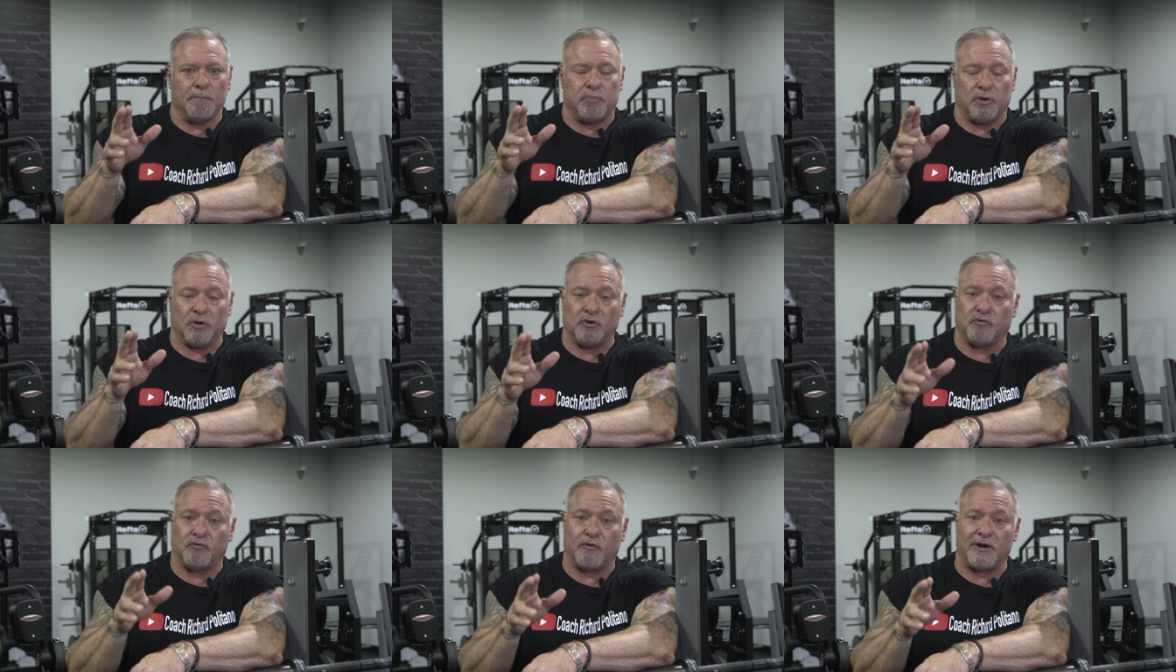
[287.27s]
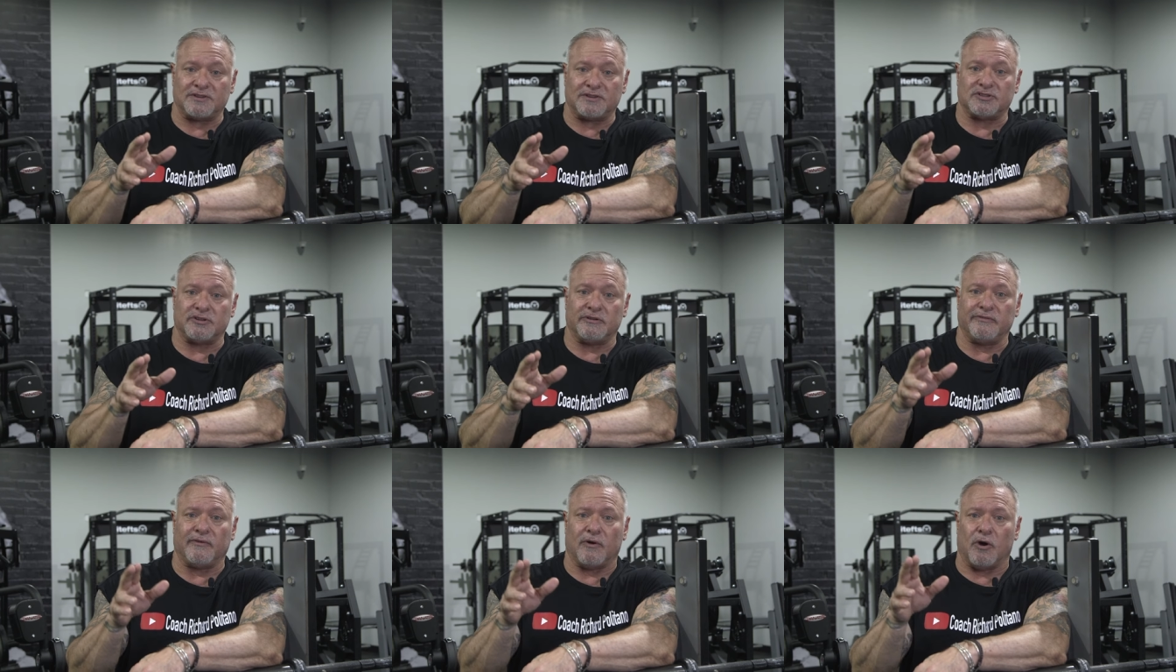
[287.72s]

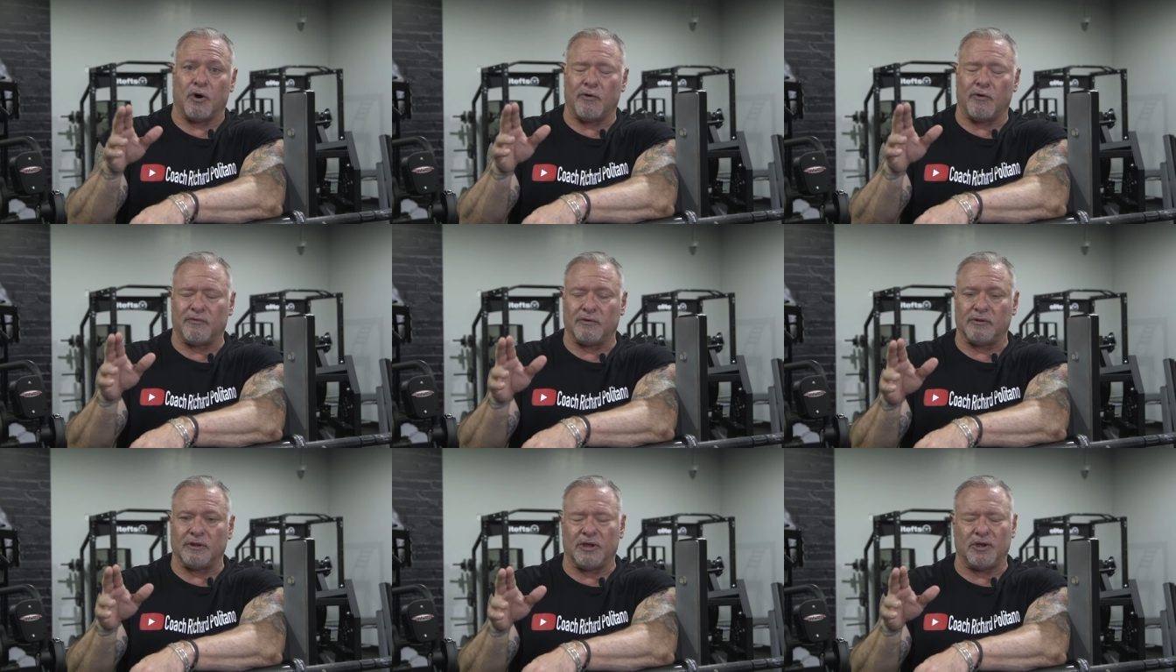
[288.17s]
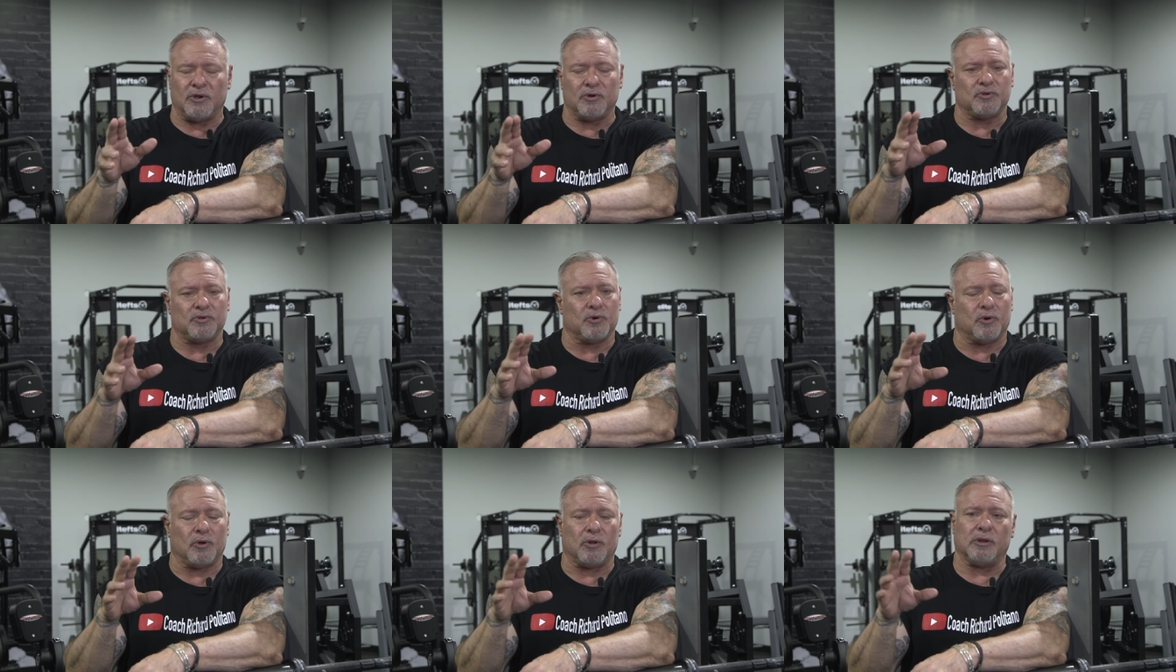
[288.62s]
Progressive
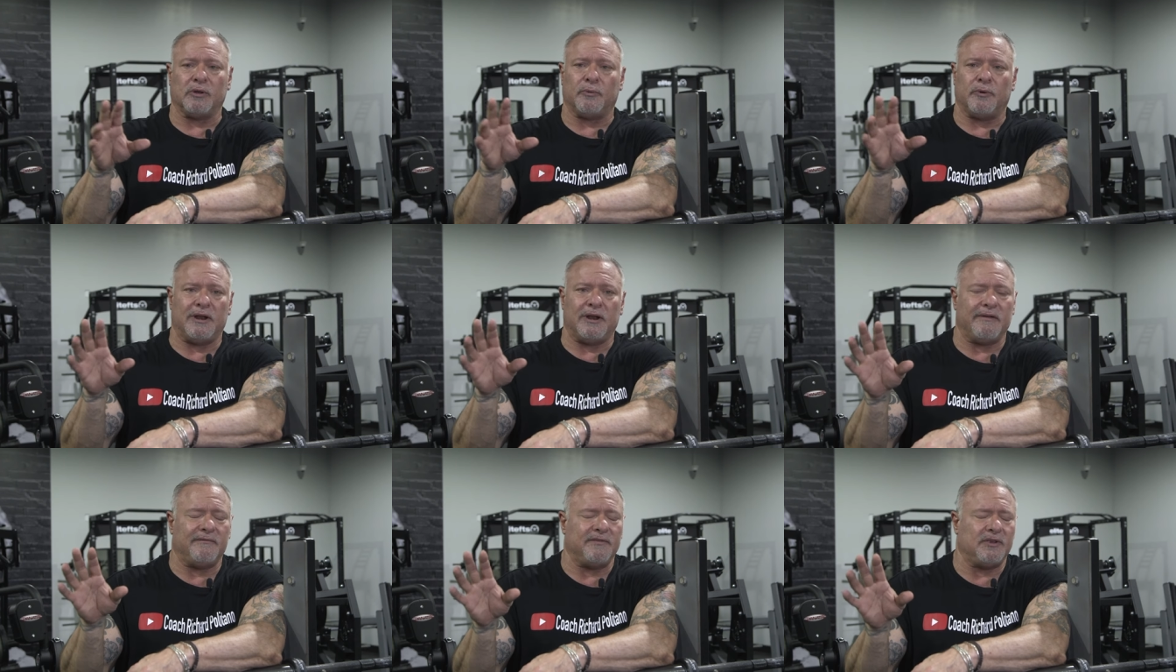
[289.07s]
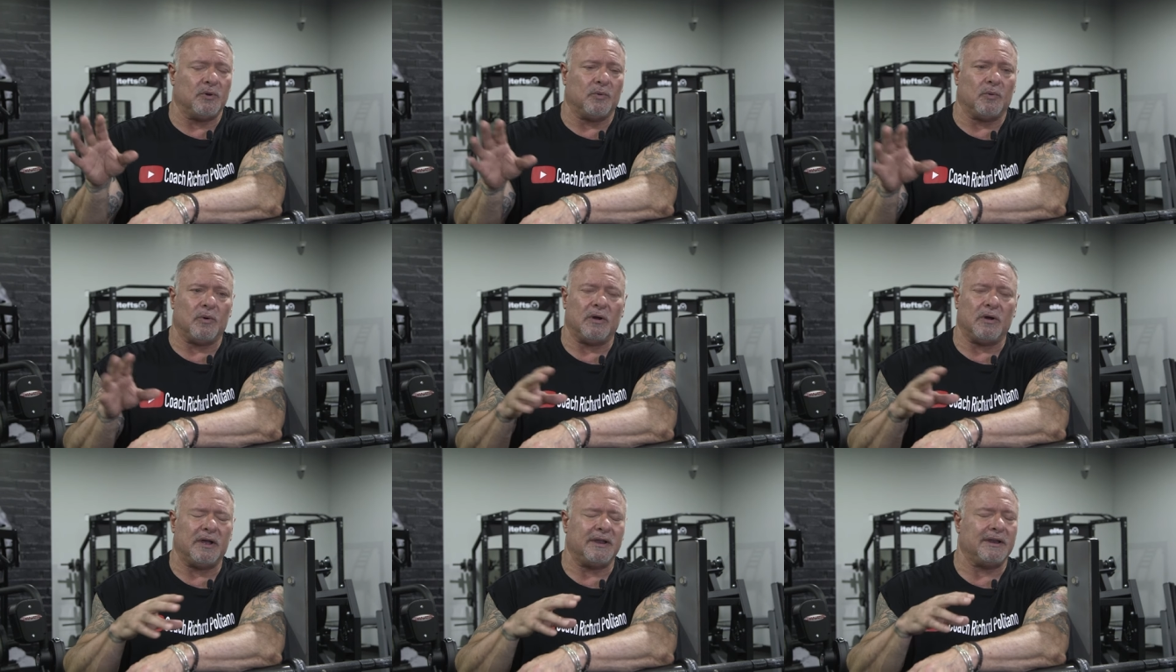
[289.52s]
overload, call it whatever you
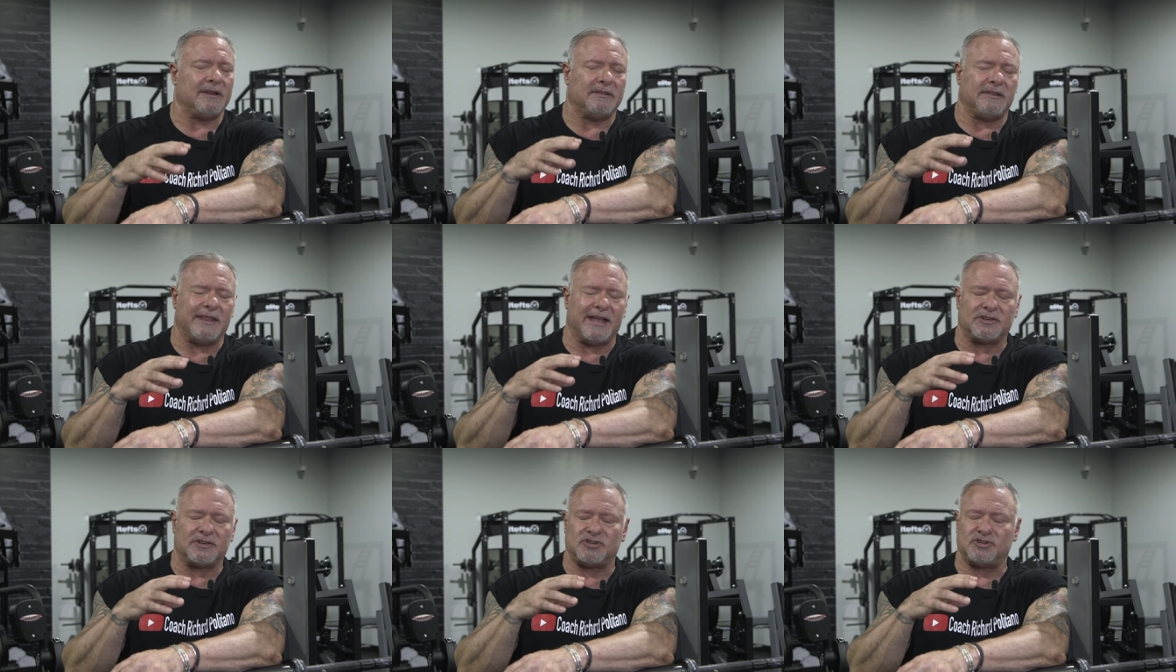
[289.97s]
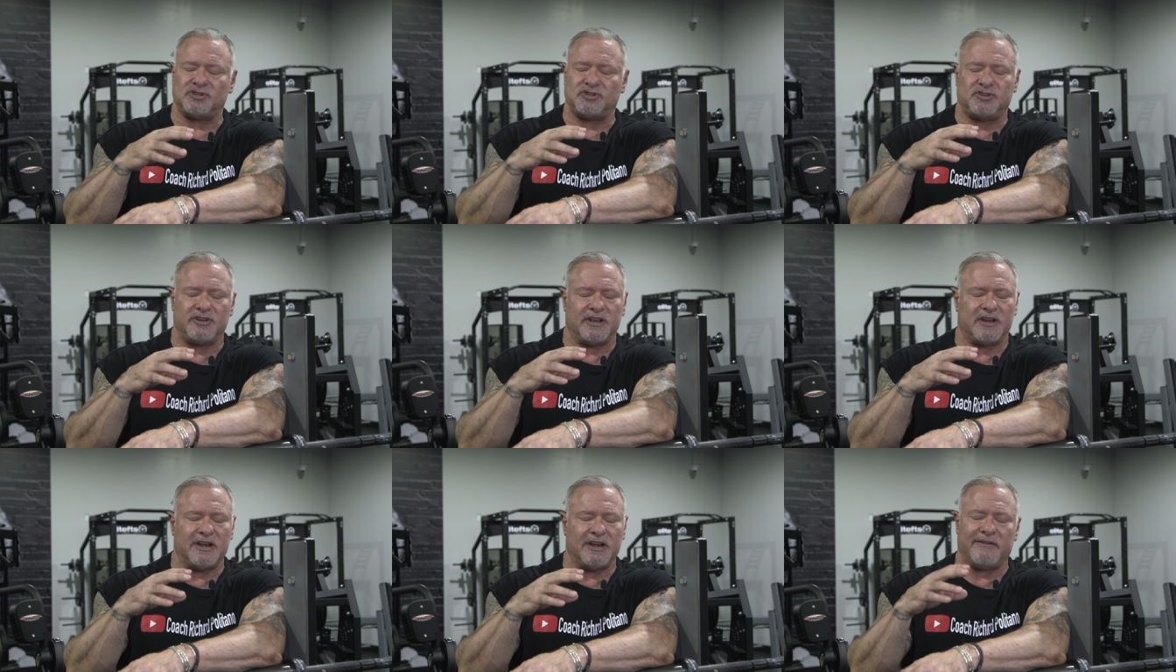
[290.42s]
want. That
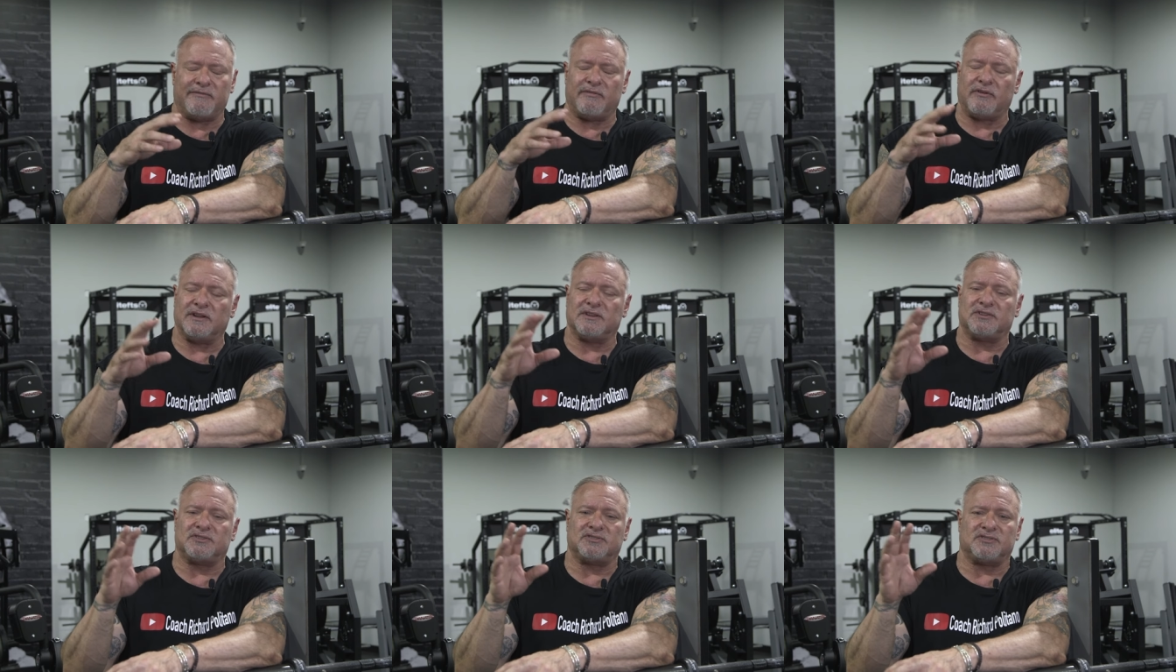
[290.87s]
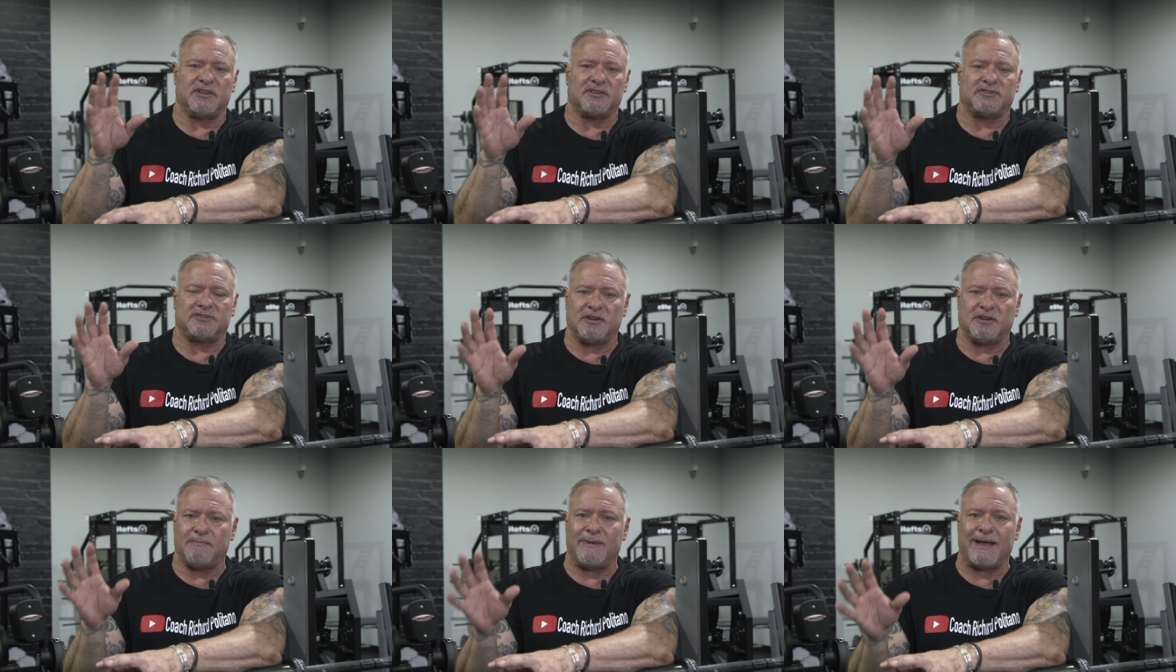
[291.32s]
shit never
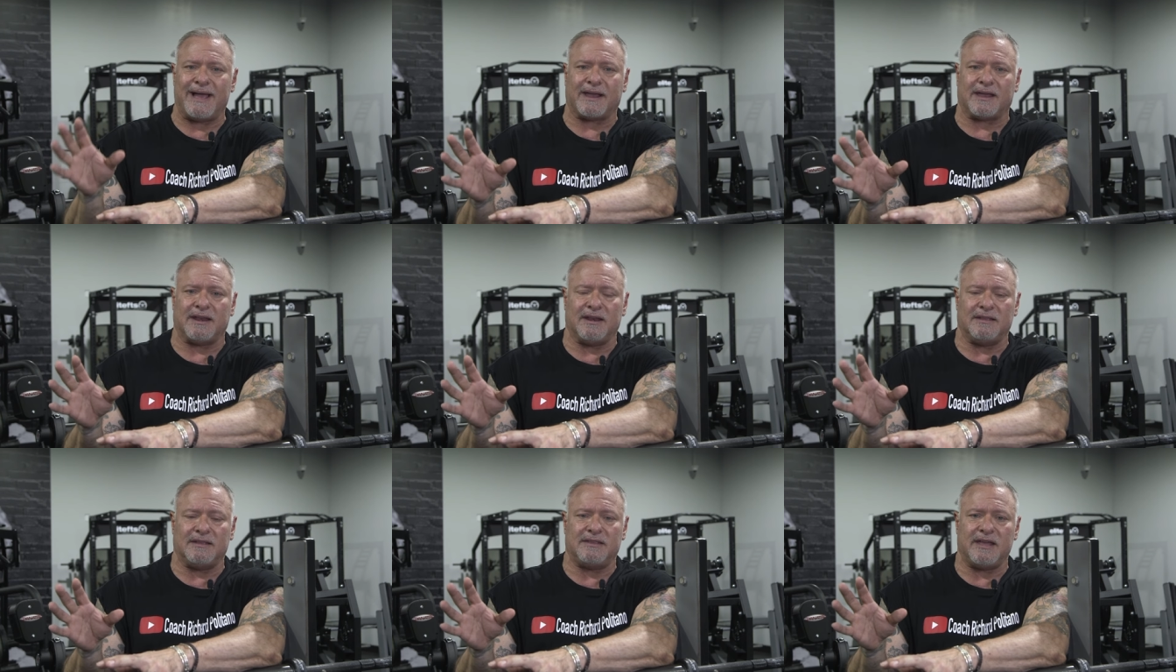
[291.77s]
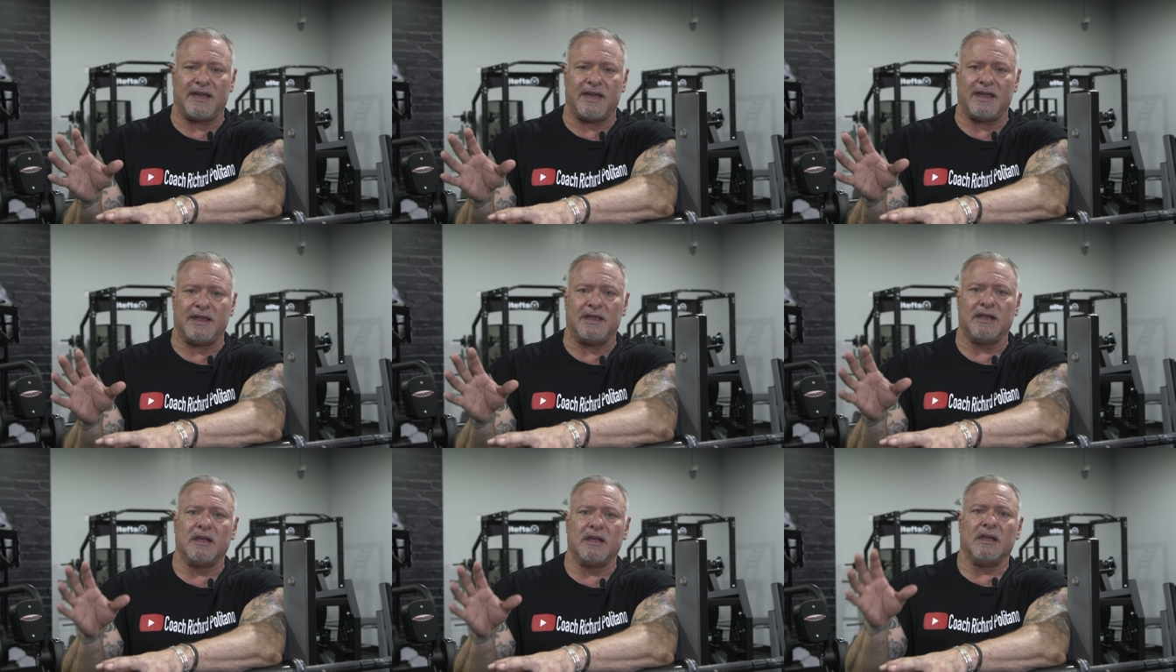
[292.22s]
existed back in the
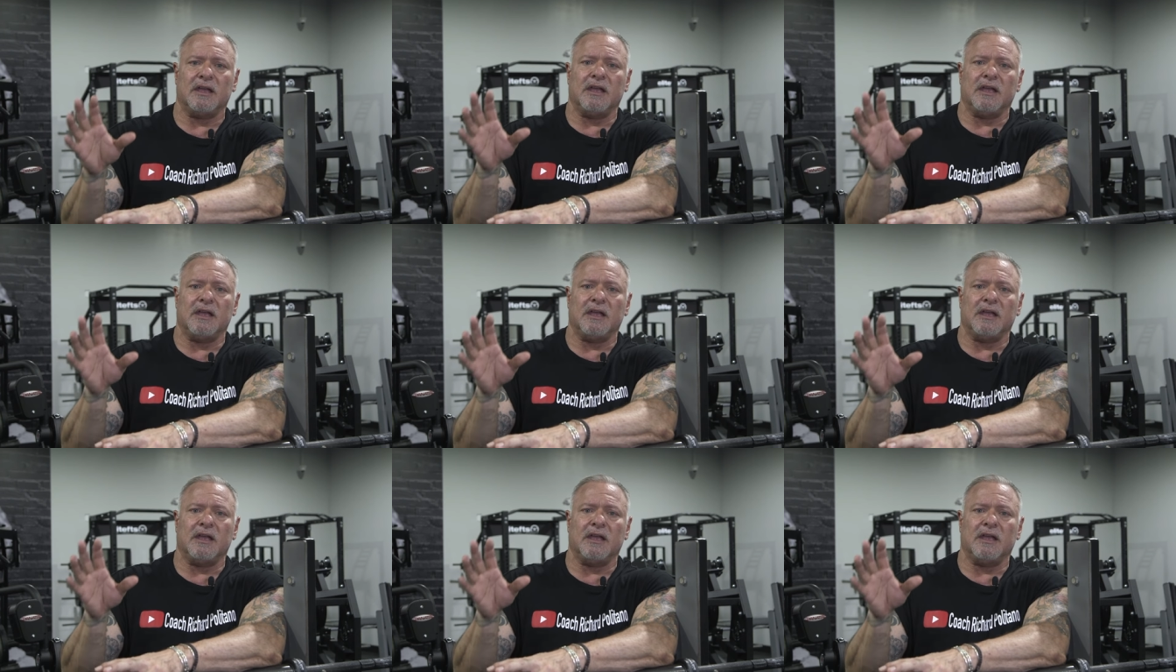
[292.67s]
day.